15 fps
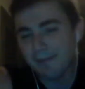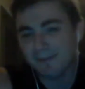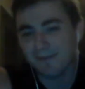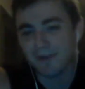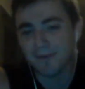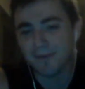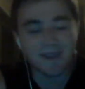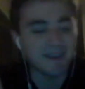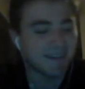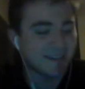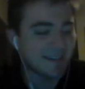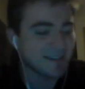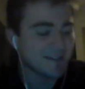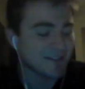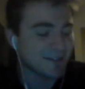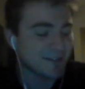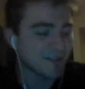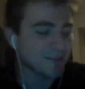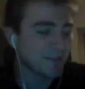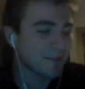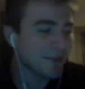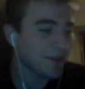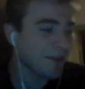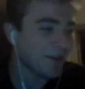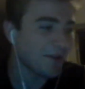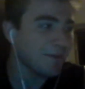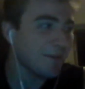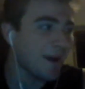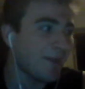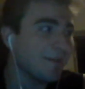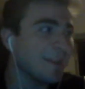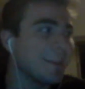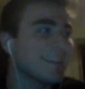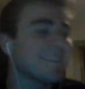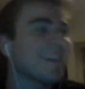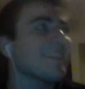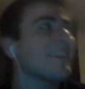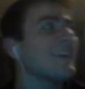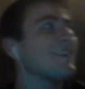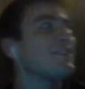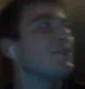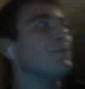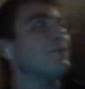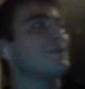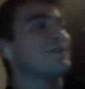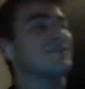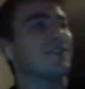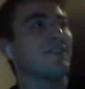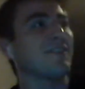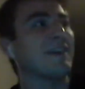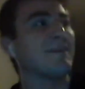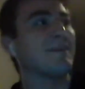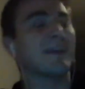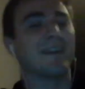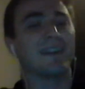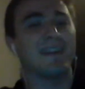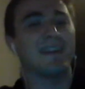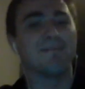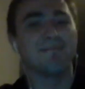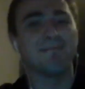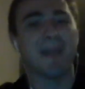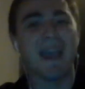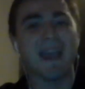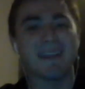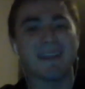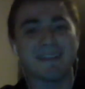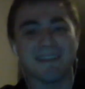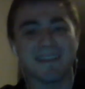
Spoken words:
for him. He did his service with the club. I mean, it's not like you with Sterling. I'm not going to get mad at the